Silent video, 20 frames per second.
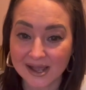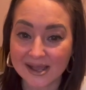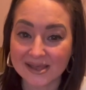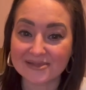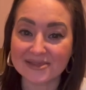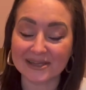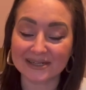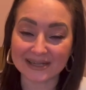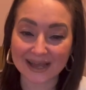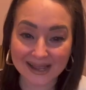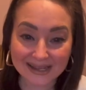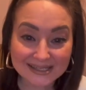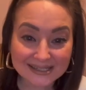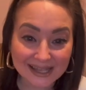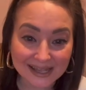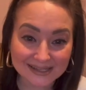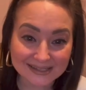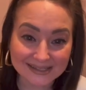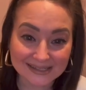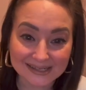they
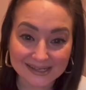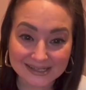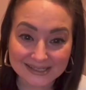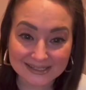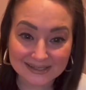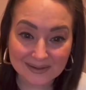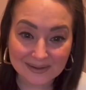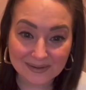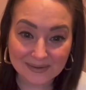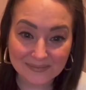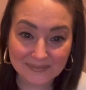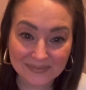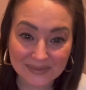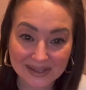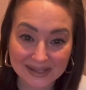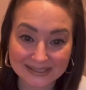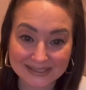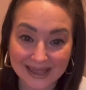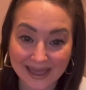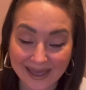dissected
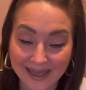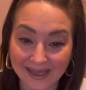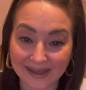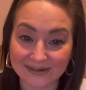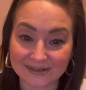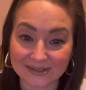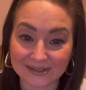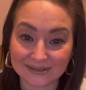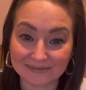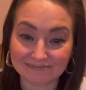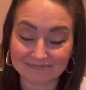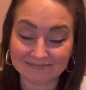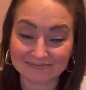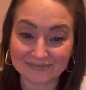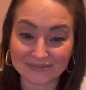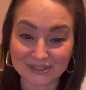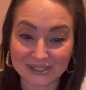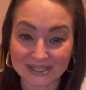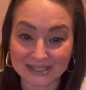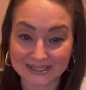his head
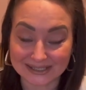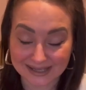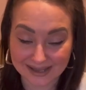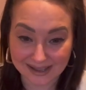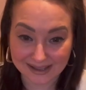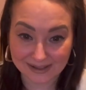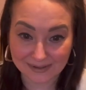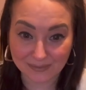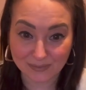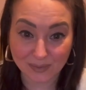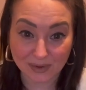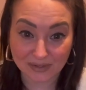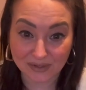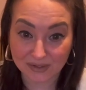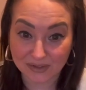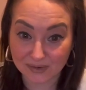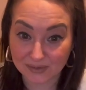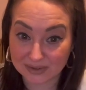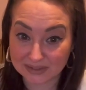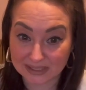to see whether
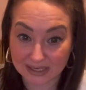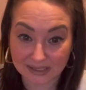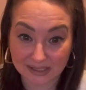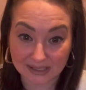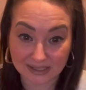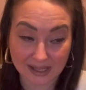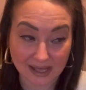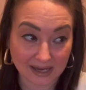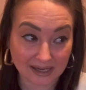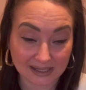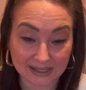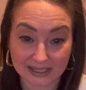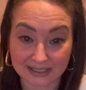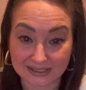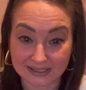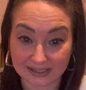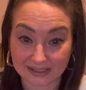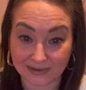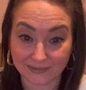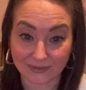there was anything
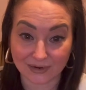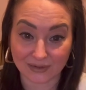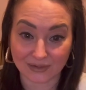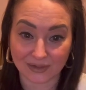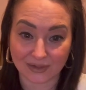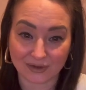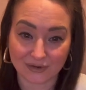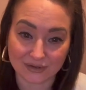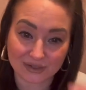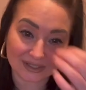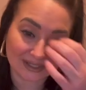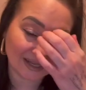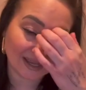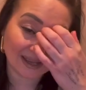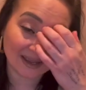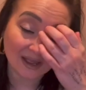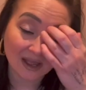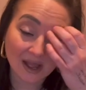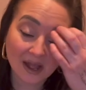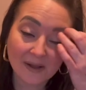significant that they could
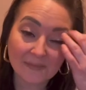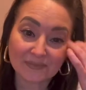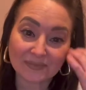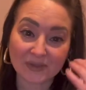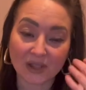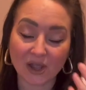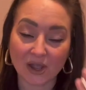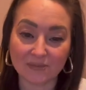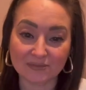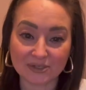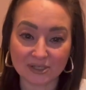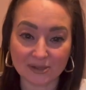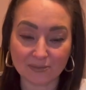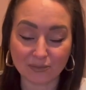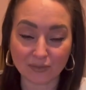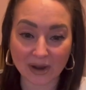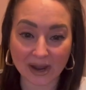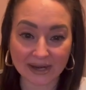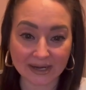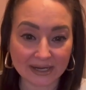see to the
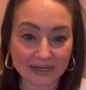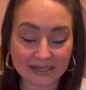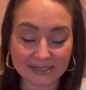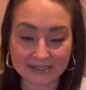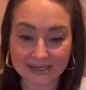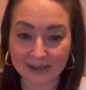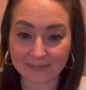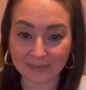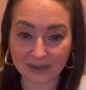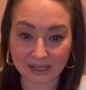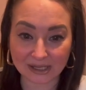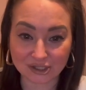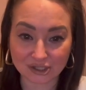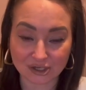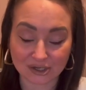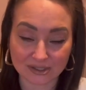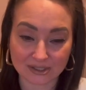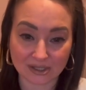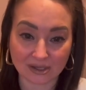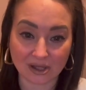brain, any damage,
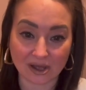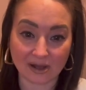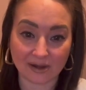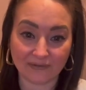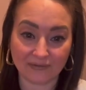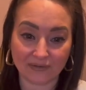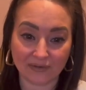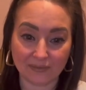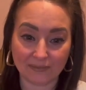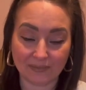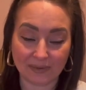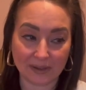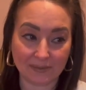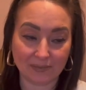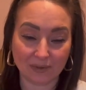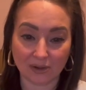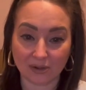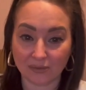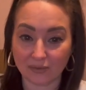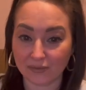because a lot of
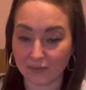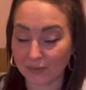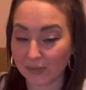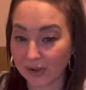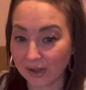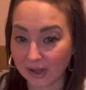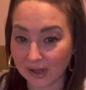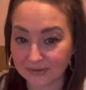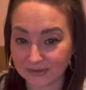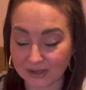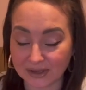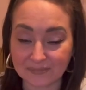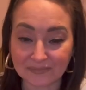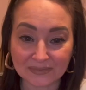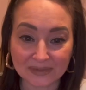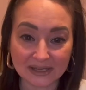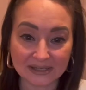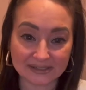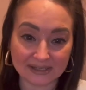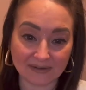people are aware that
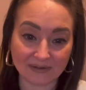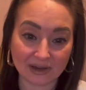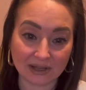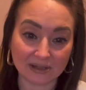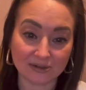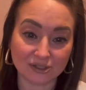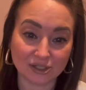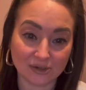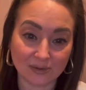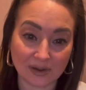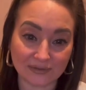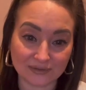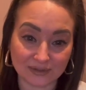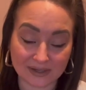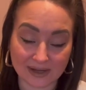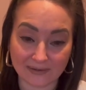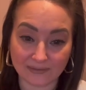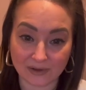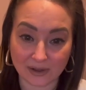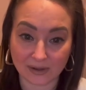serial killers do often
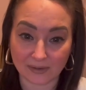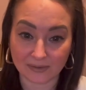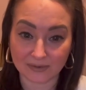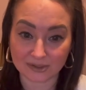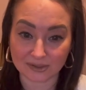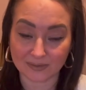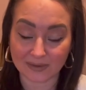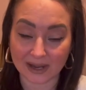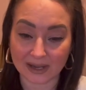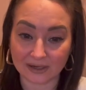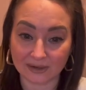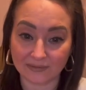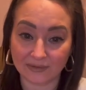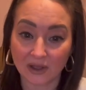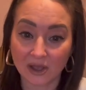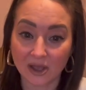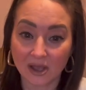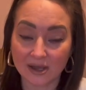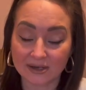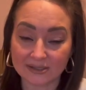have some kind of
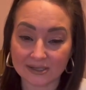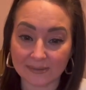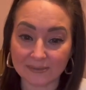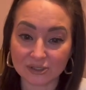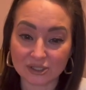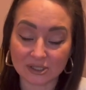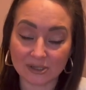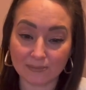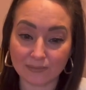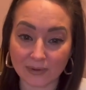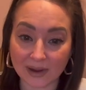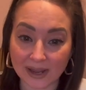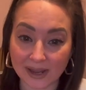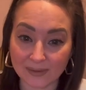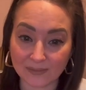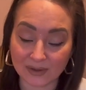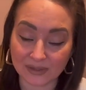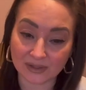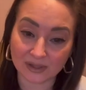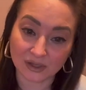damage to the brain
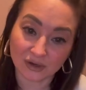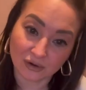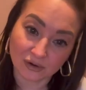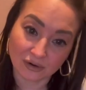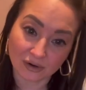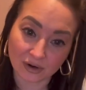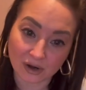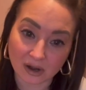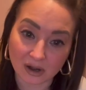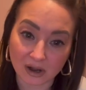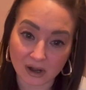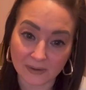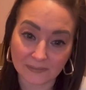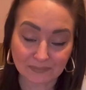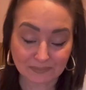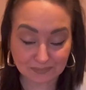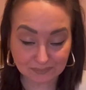when they're young, or